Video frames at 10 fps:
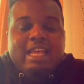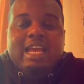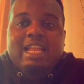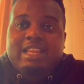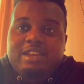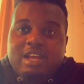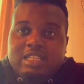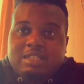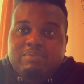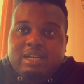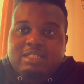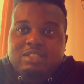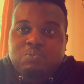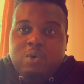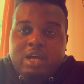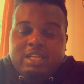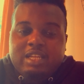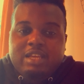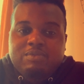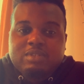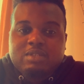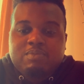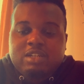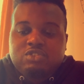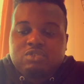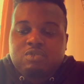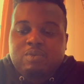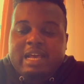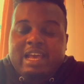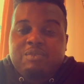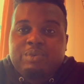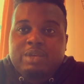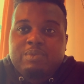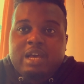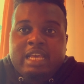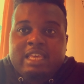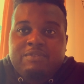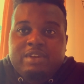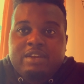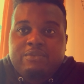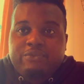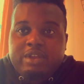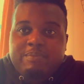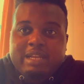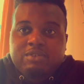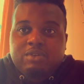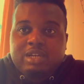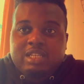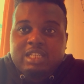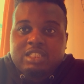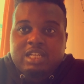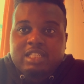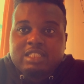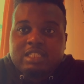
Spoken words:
And in Nursing Practice 1, it was a module where we were given 3 medical conditions: